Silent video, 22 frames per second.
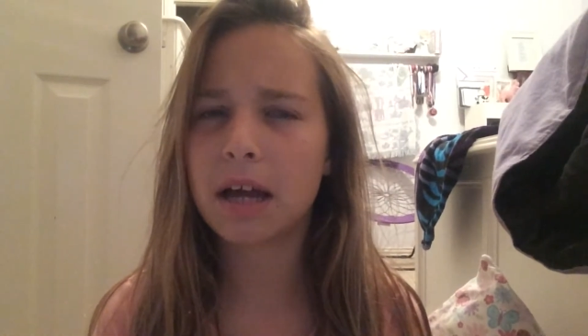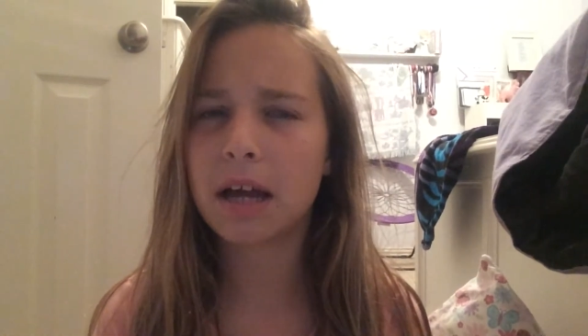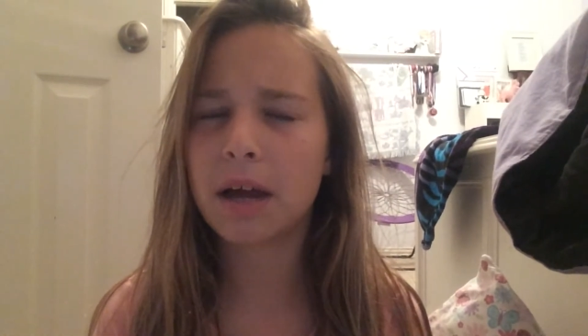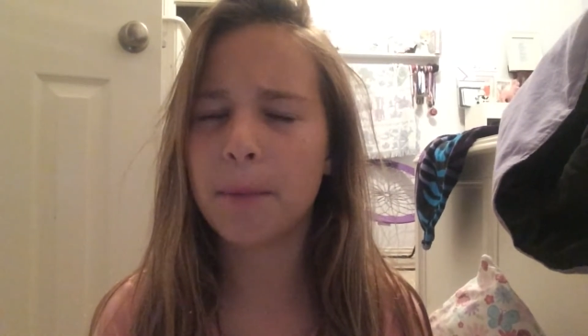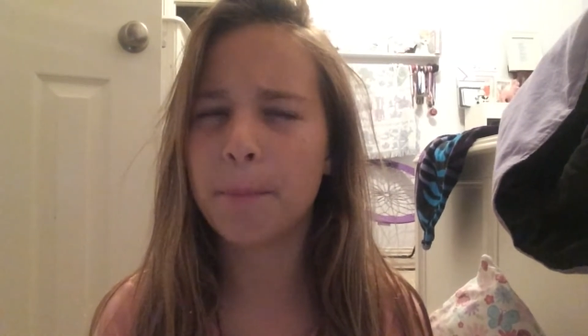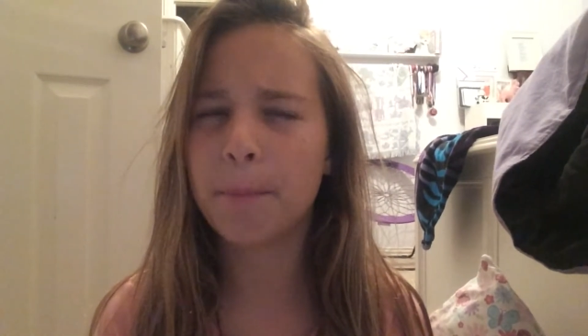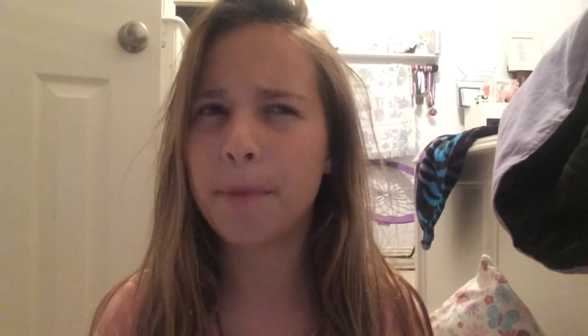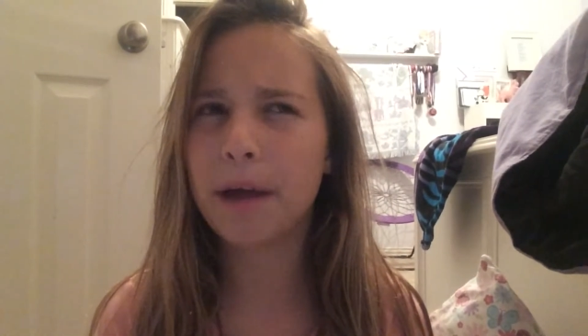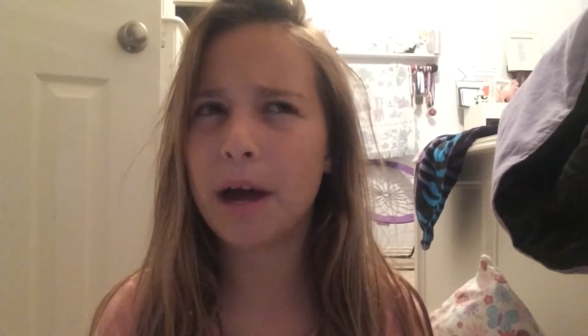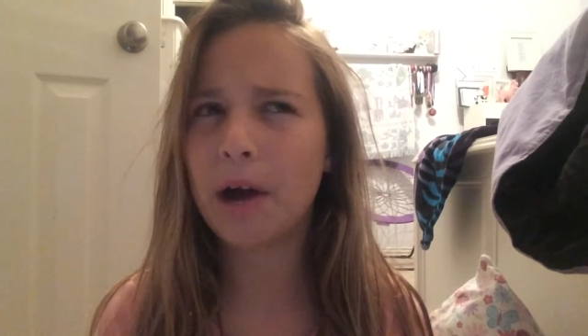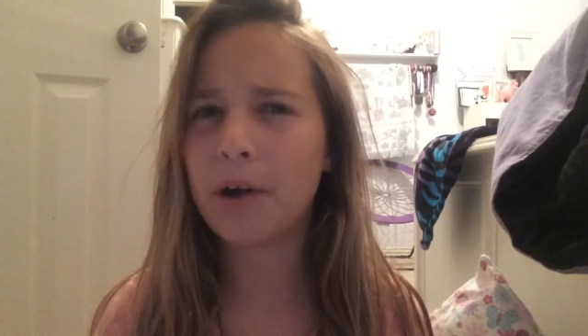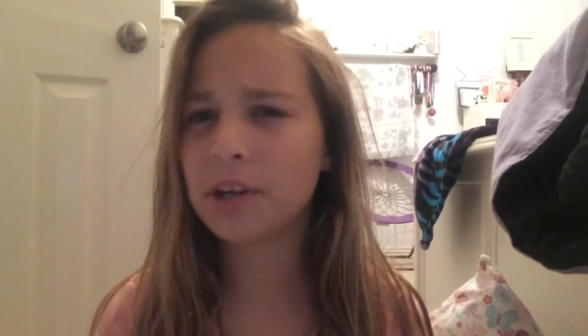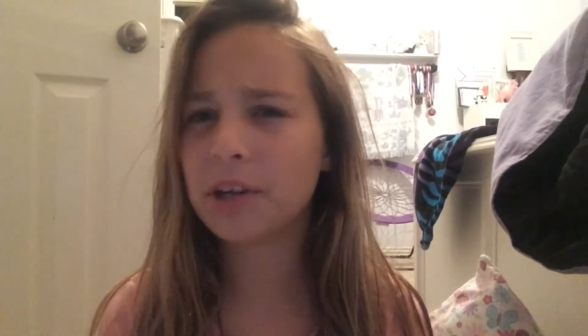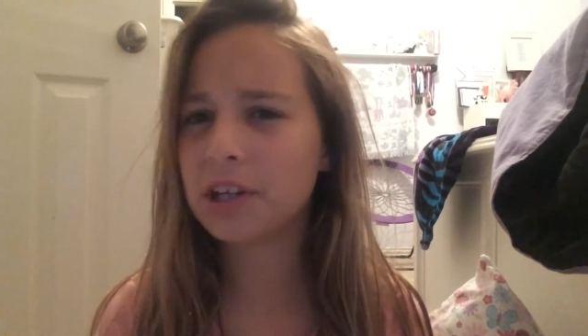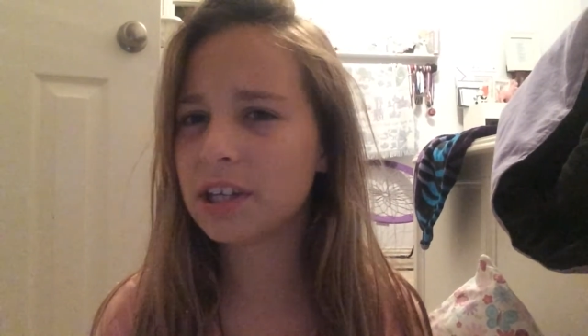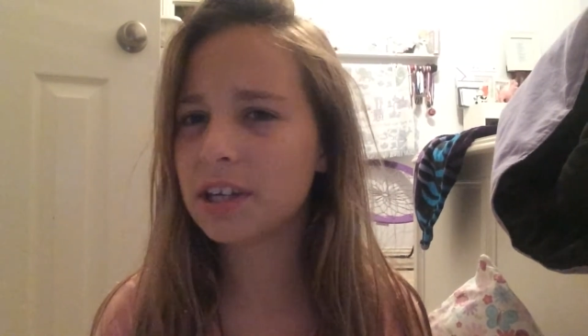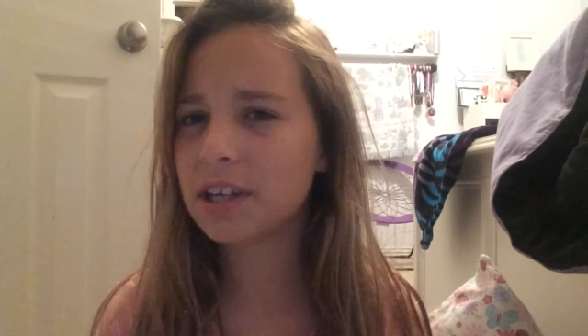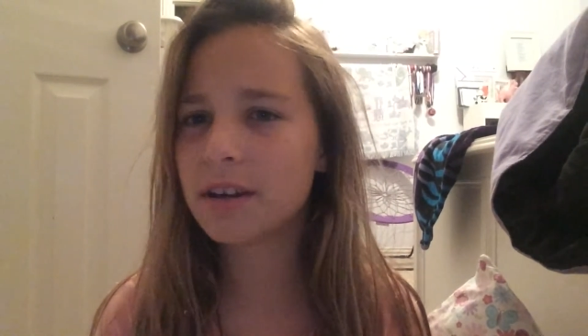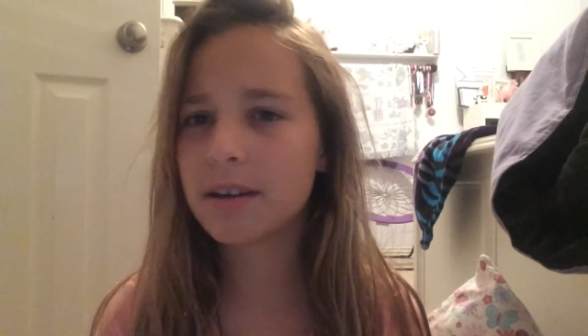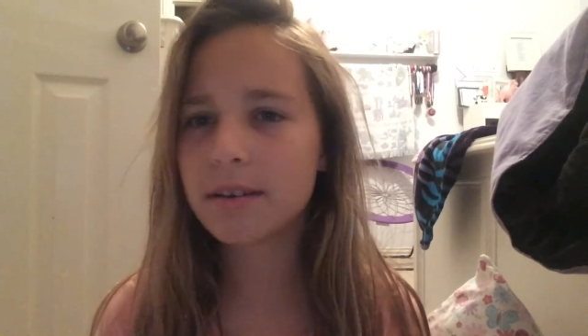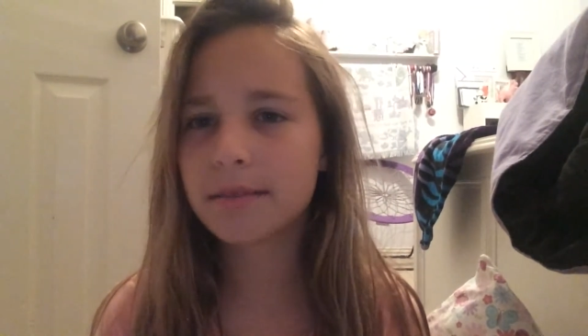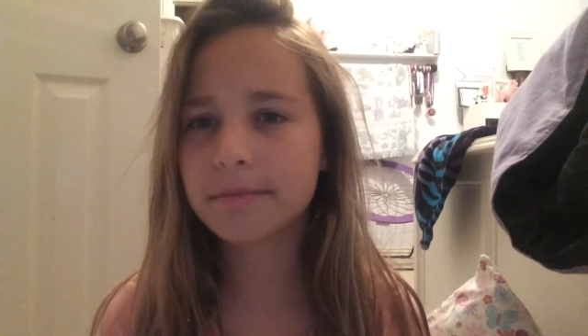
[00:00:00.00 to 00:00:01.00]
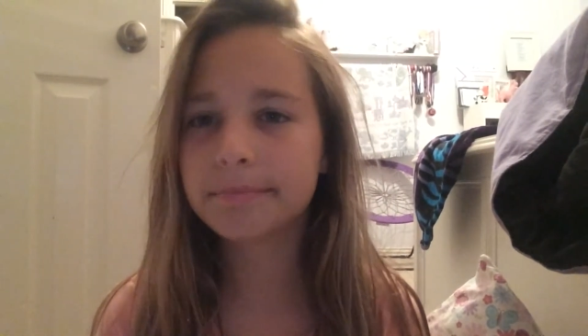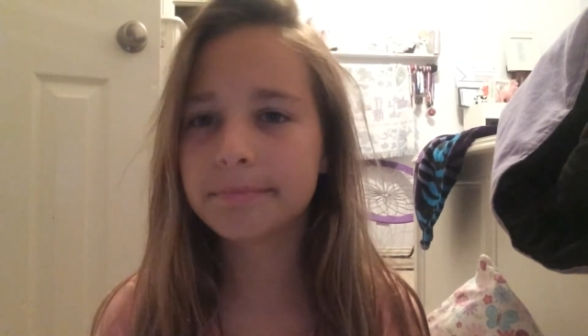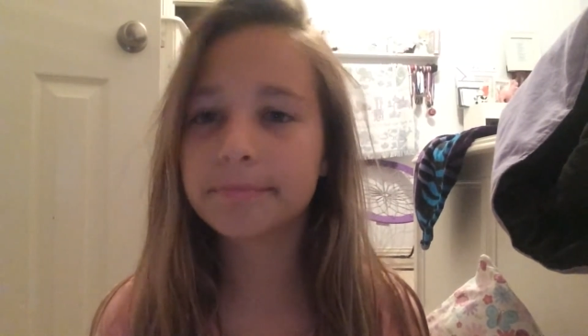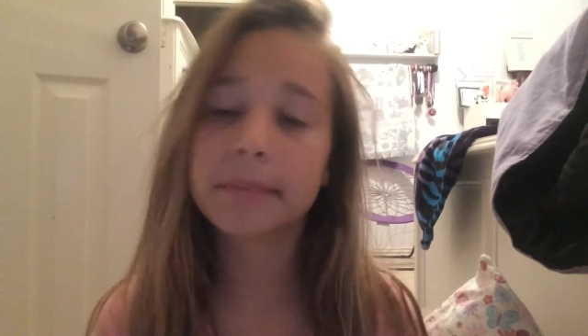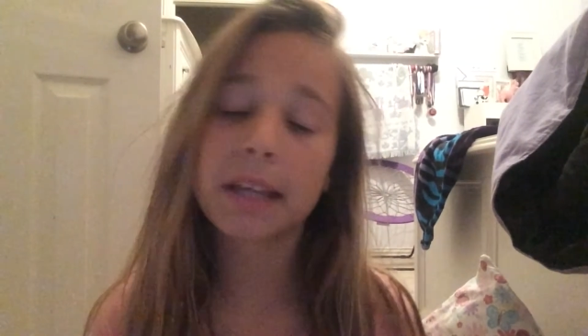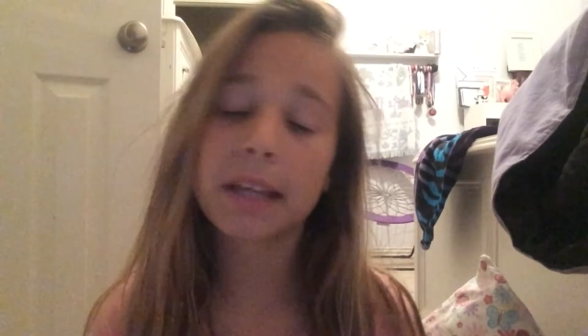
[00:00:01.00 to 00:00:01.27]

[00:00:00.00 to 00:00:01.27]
about a year.